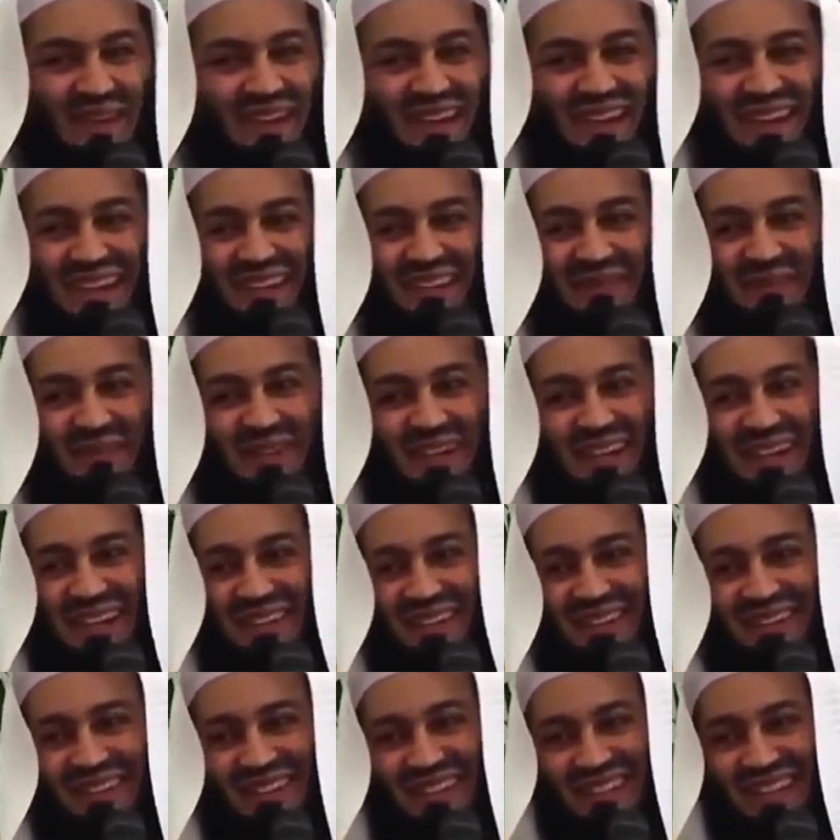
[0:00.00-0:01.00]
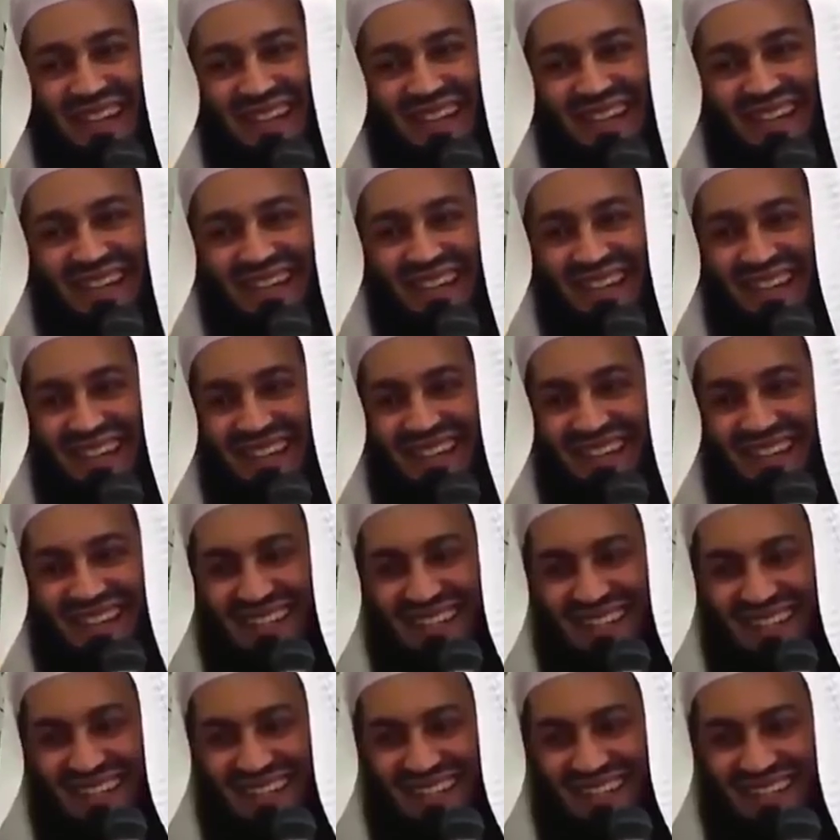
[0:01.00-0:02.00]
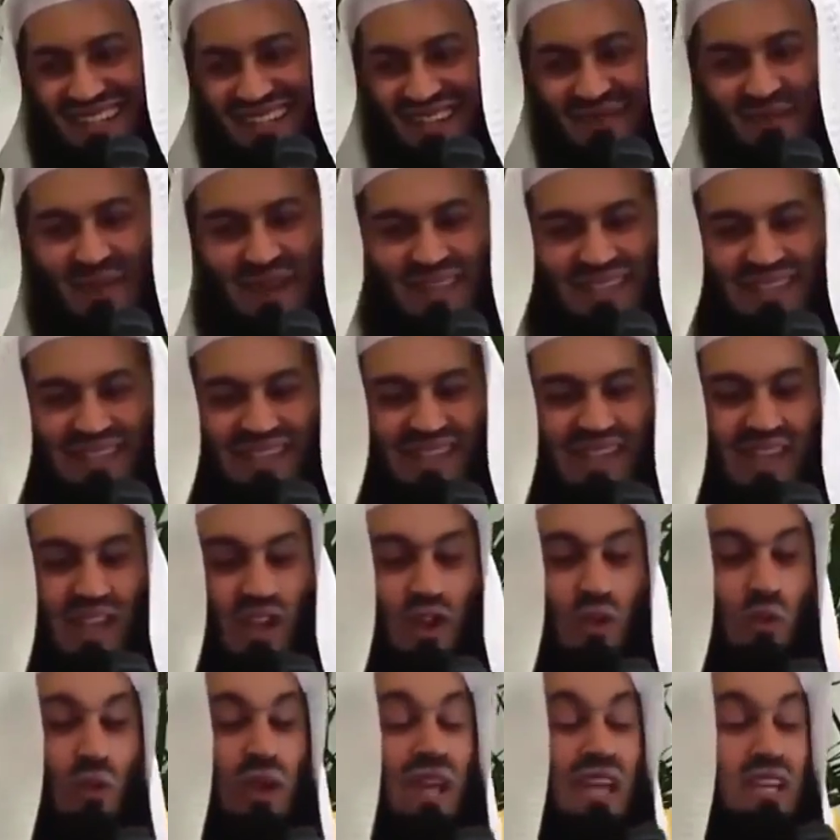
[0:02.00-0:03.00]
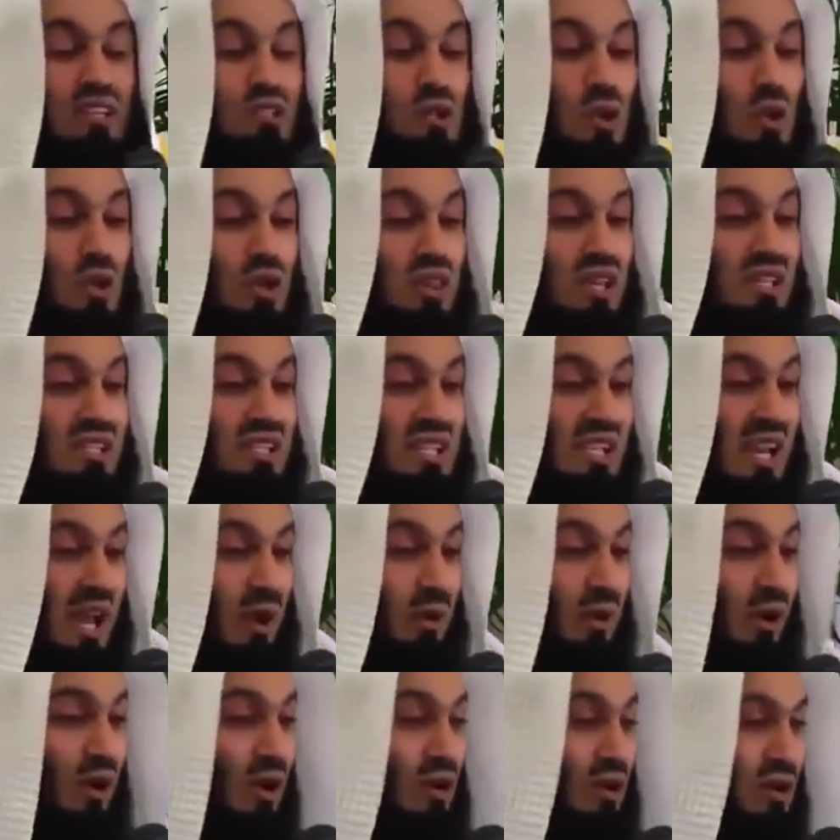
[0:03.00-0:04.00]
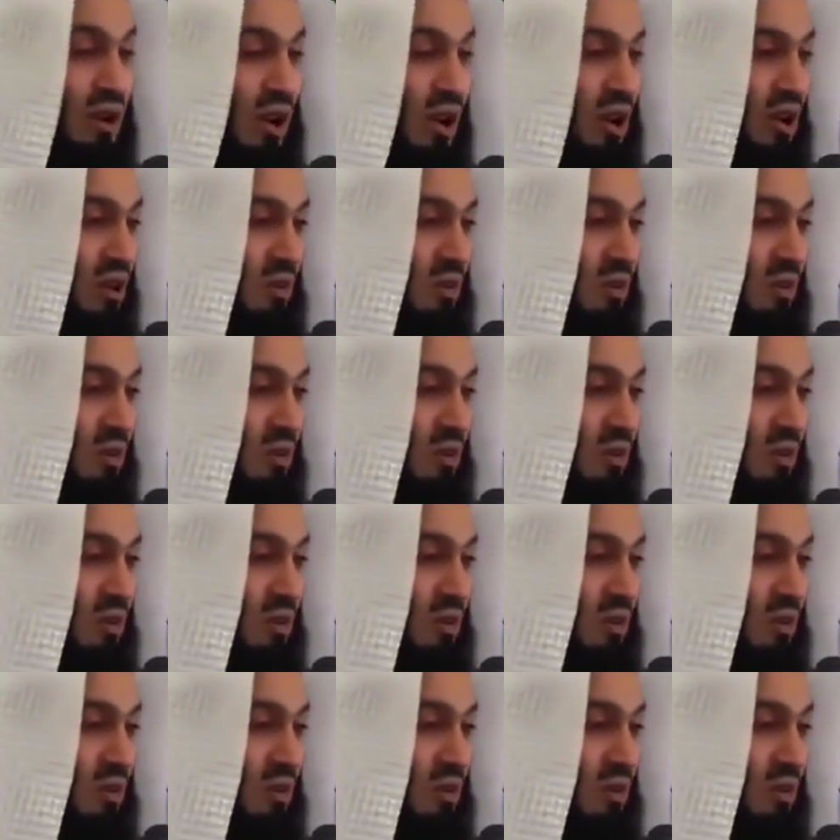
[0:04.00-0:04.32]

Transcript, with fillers: May Allah subhanahu wa ta'ala grant us ease. Imagine, we do this in our own